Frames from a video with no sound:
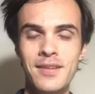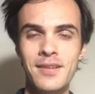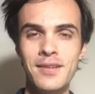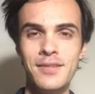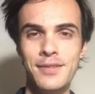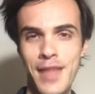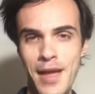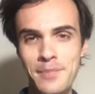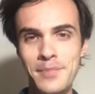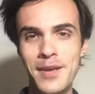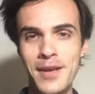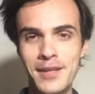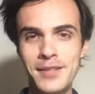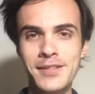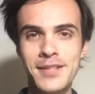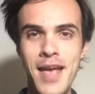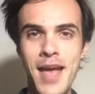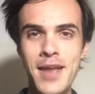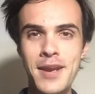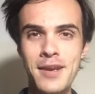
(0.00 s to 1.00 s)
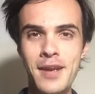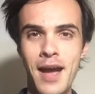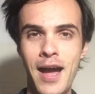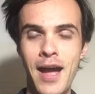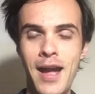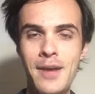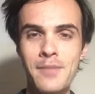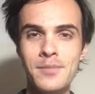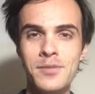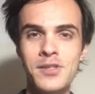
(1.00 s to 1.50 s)
That being said,
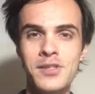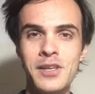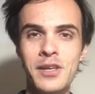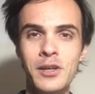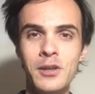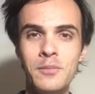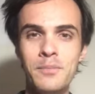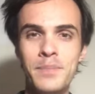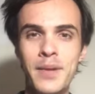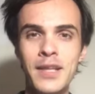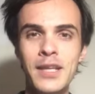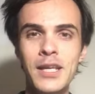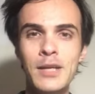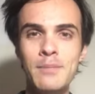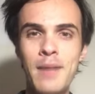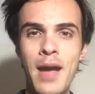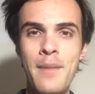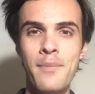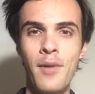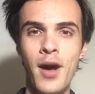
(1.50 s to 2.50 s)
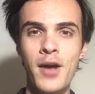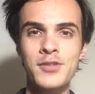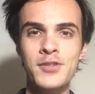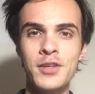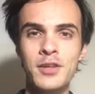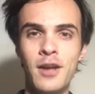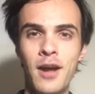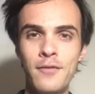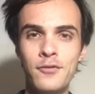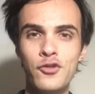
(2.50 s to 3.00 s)
I'm still billing my boss
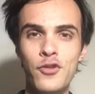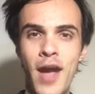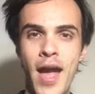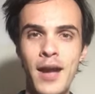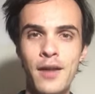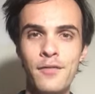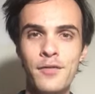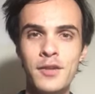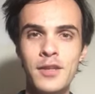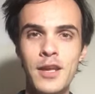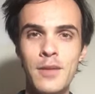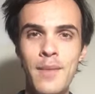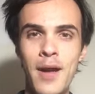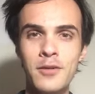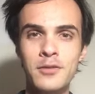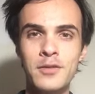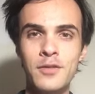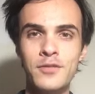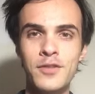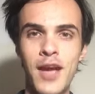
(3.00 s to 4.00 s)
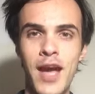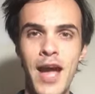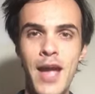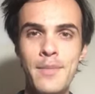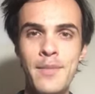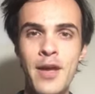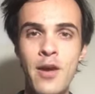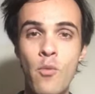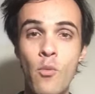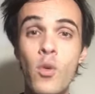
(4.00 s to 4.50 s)
at GovTrack for the amount of time
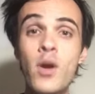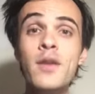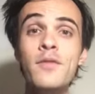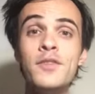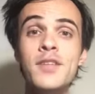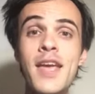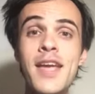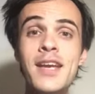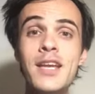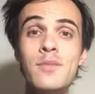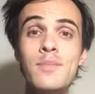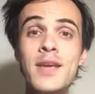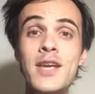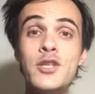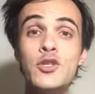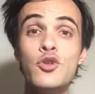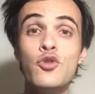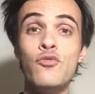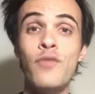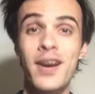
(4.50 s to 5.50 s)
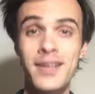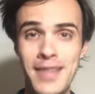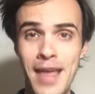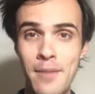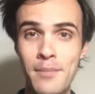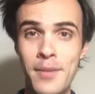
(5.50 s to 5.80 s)
it would have taken me to write that